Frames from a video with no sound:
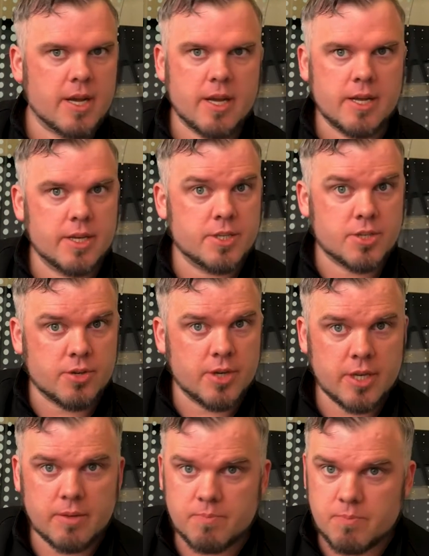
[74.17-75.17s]

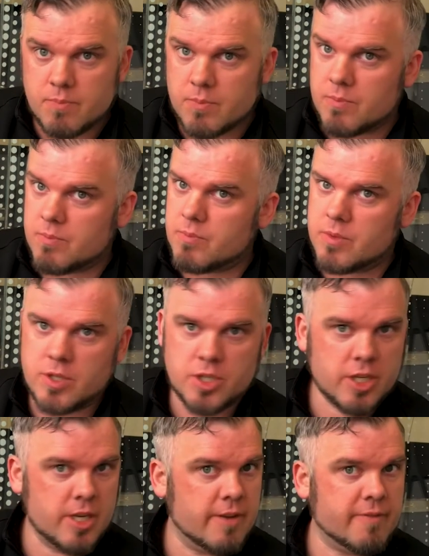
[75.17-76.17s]
history,
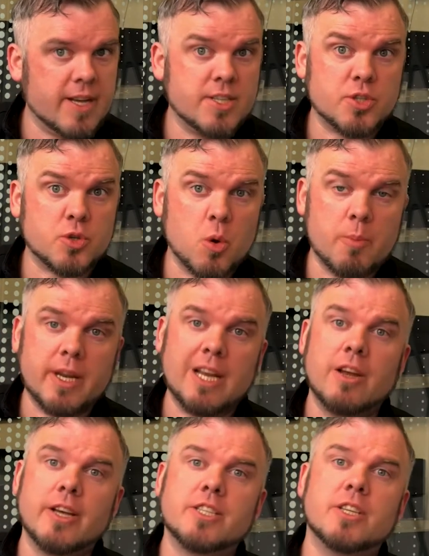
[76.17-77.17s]
GE have had so many
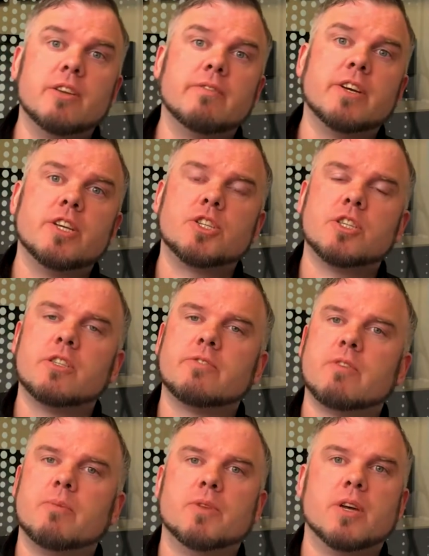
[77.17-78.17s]
lighting innovations,
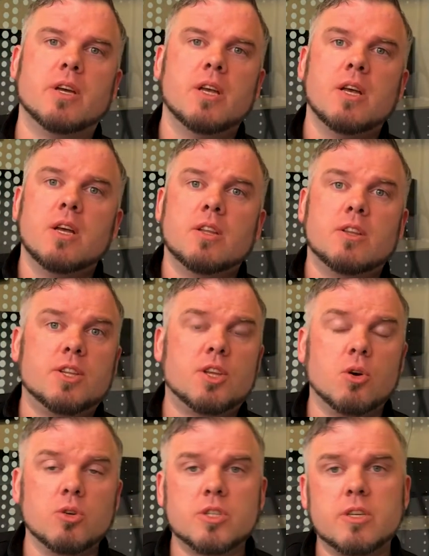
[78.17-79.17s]
from the
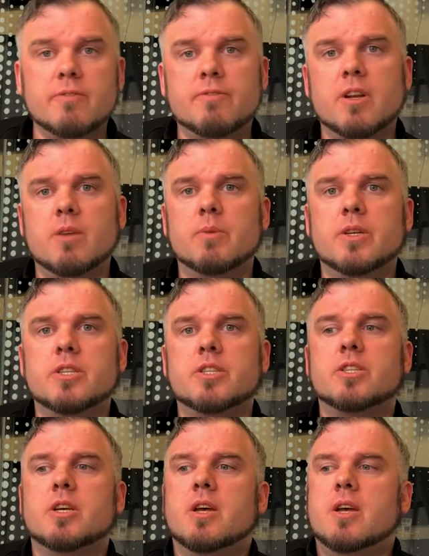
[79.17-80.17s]
tungsten
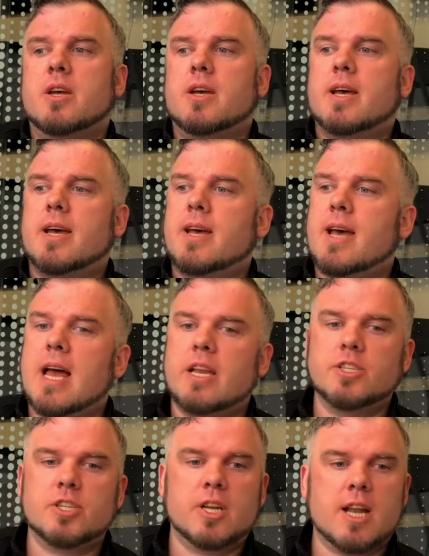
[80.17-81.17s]
filament,
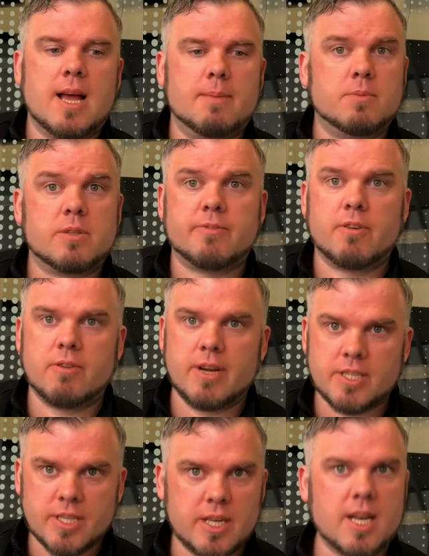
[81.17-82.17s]
halogen lamps,
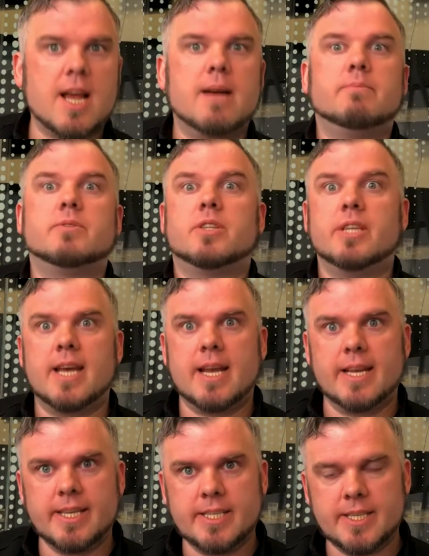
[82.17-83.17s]
fluorescent lamps, the
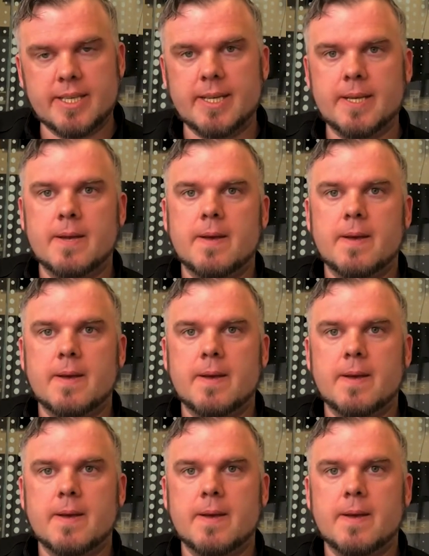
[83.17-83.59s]
LED.